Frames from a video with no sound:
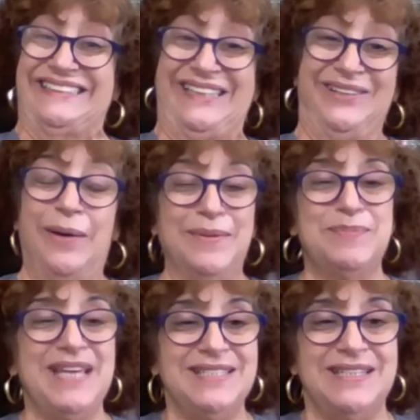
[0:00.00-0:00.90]
You know, I'm
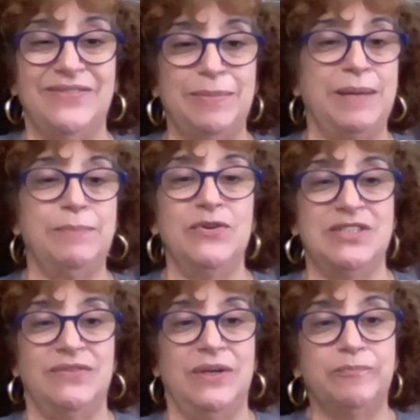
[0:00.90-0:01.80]
obsessive. I'm like
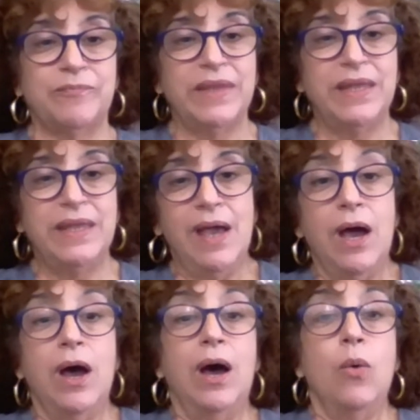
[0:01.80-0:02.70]
most of you.
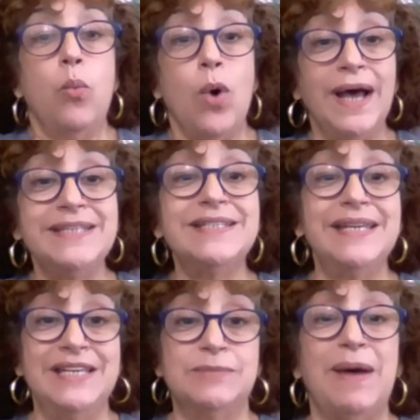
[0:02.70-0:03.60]
What
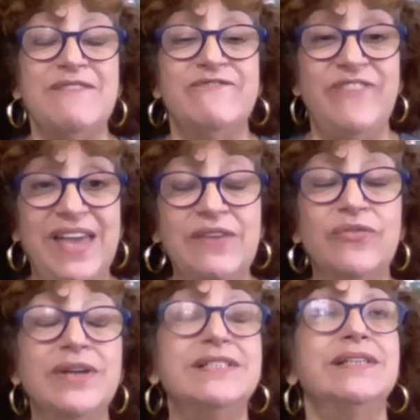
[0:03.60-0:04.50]
is my
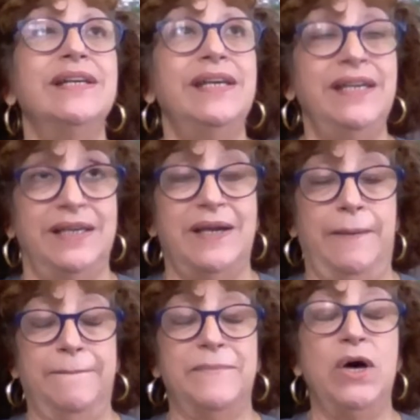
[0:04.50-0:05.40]
favorite ink?
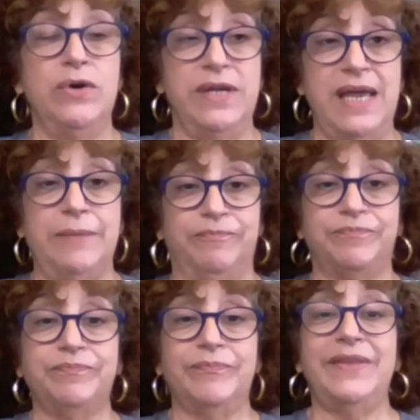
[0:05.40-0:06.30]
Okay,
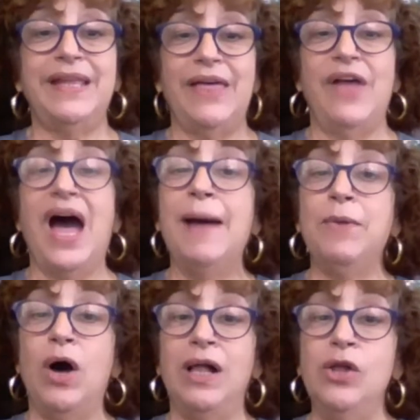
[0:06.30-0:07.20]
I'm
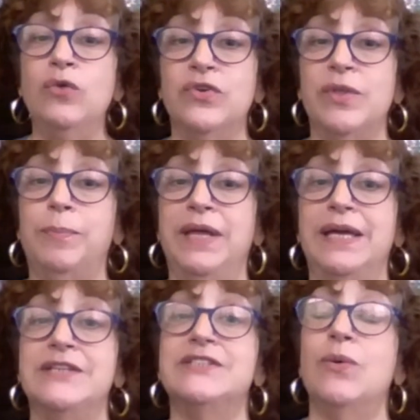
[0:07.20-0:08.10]
all over the
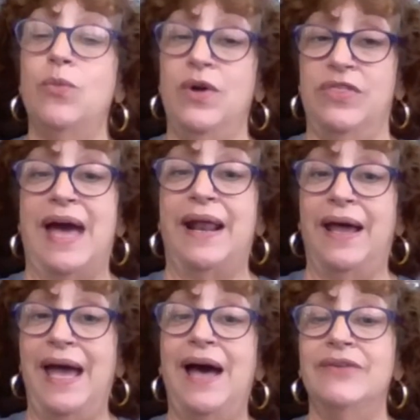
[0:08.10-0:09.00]
place with that. I
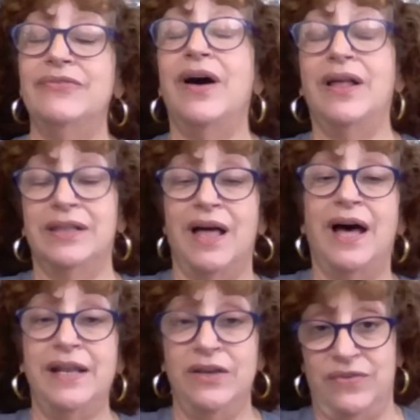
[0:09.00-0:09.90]
have a
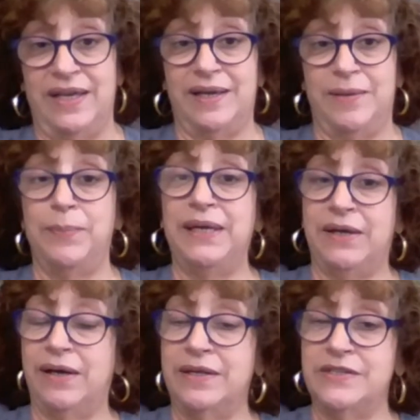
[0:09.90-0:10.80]
lot of ink
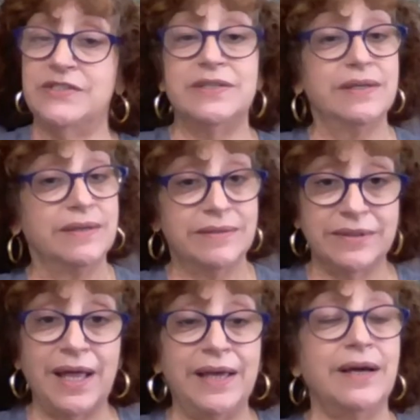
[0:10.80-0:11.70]
because,
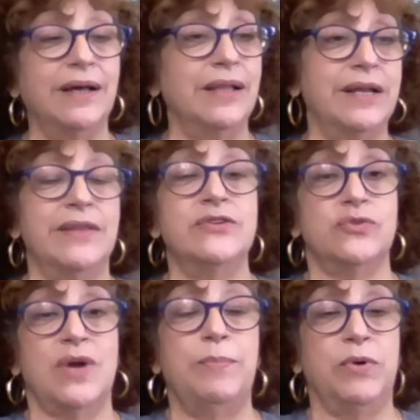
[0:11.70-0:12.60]
like a lot of other
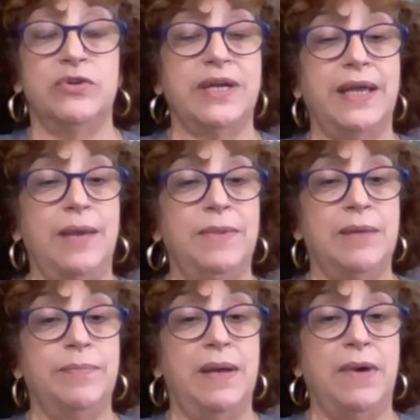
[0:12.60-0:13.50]
scrapbookers, I can't make
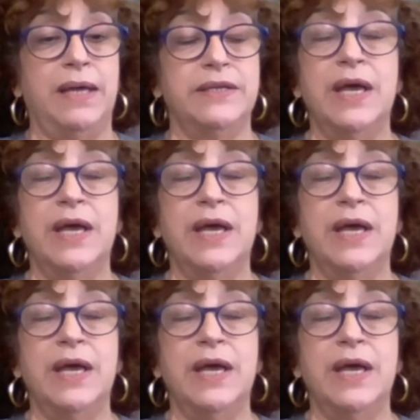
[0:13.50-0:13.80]
up my mind.